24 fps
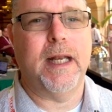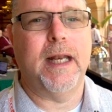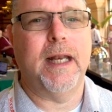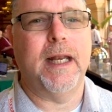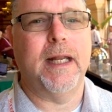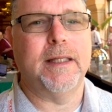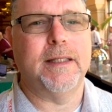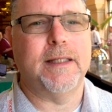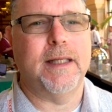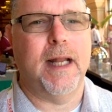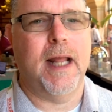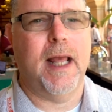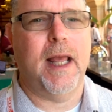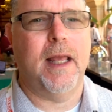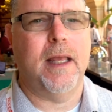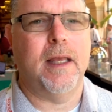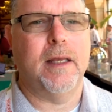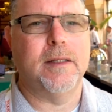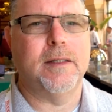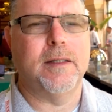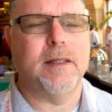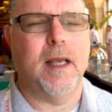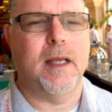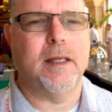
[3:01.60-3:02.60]
in it today
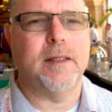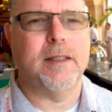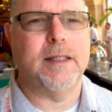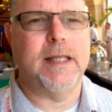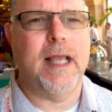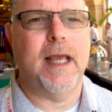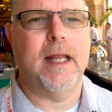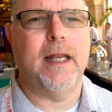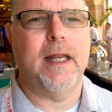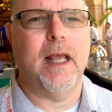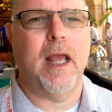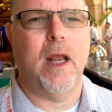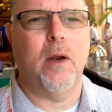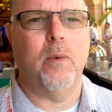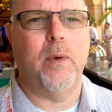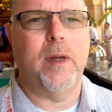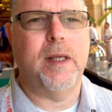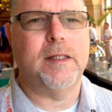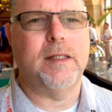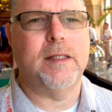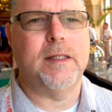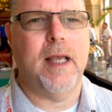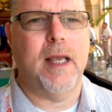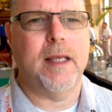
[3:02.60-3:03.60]
is sanding a
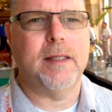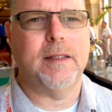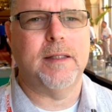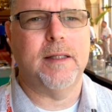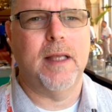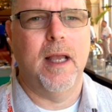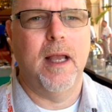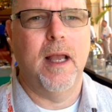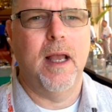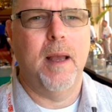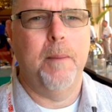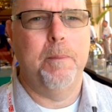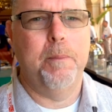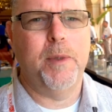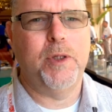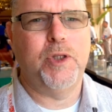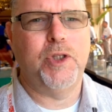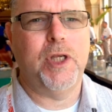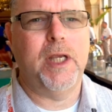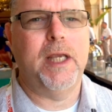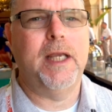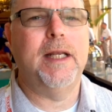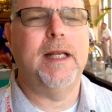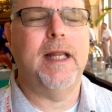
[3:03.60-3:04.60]
recessed
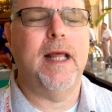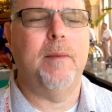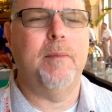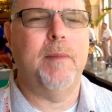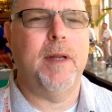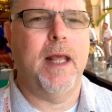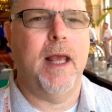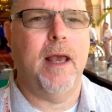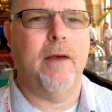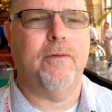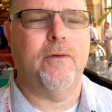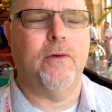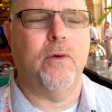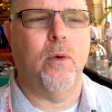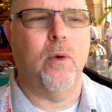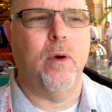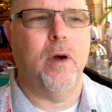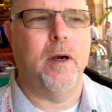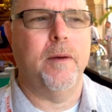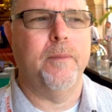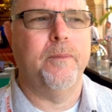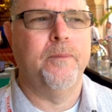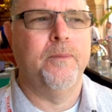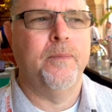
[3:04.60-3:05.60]
machined MDF
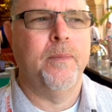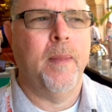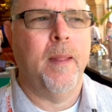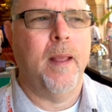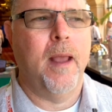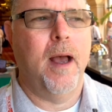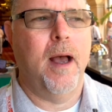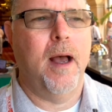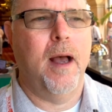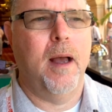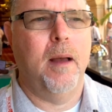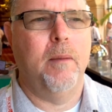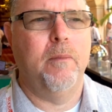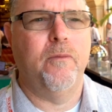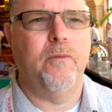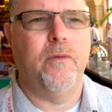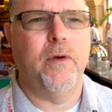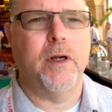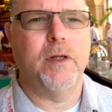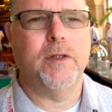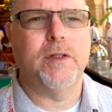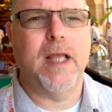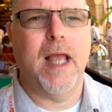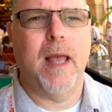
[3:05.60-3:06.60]
door.
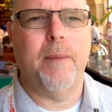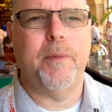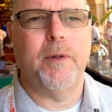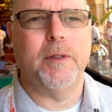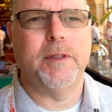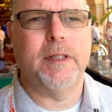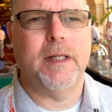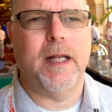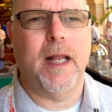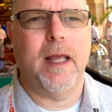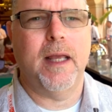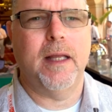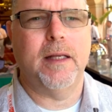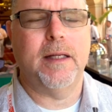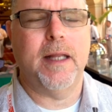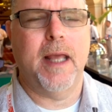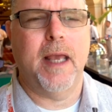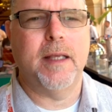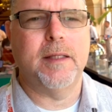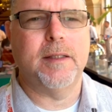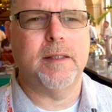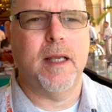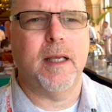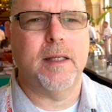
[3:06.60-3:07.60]
For example, today it
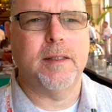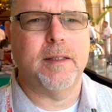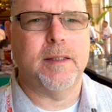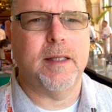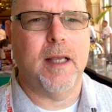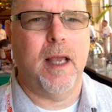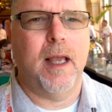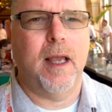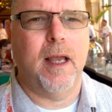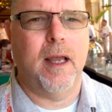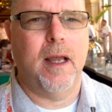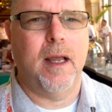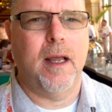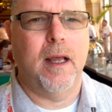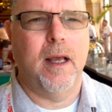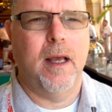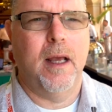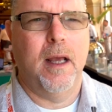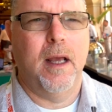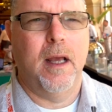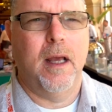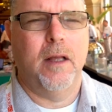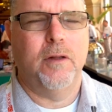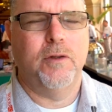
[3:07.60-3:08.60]
takes us
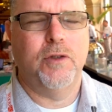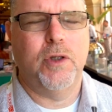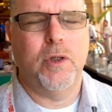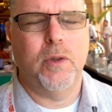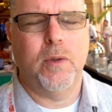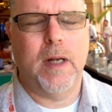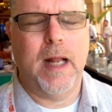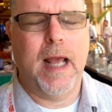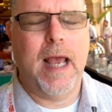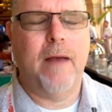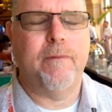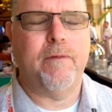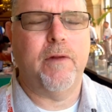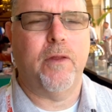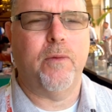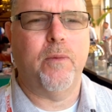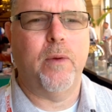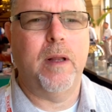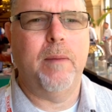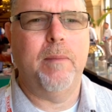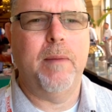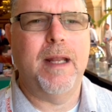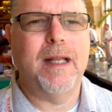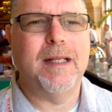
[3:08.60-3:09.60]
2.5 to
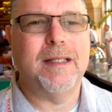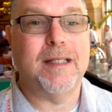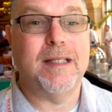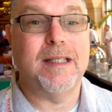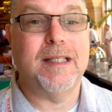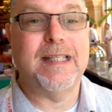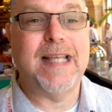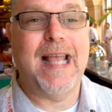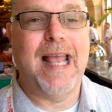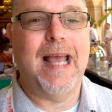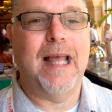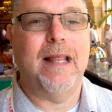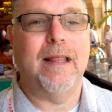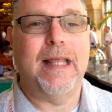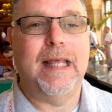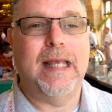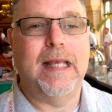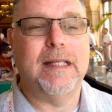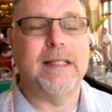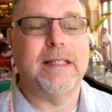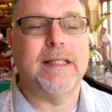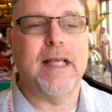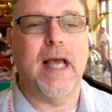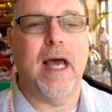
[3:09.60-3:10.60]
3 minutes to sand the
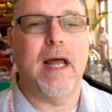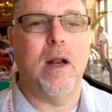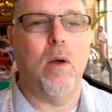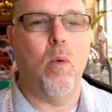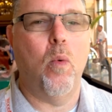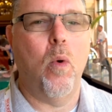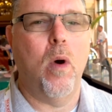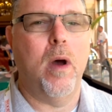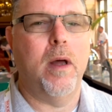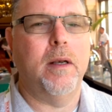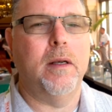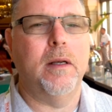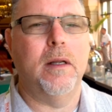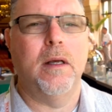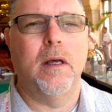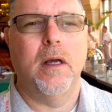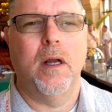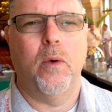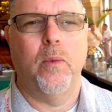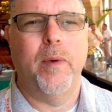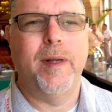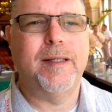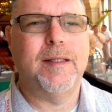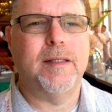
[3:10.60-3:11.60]
inside of one
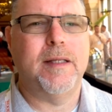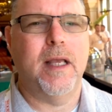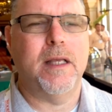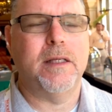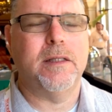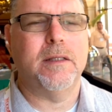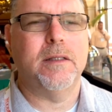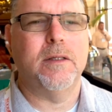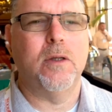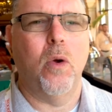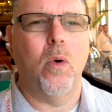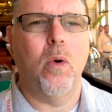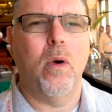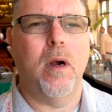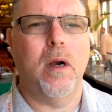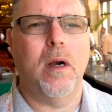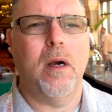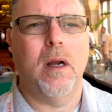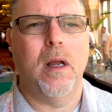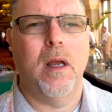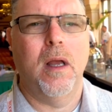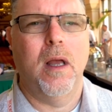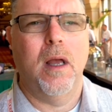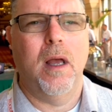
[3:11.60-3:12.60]
recessed door.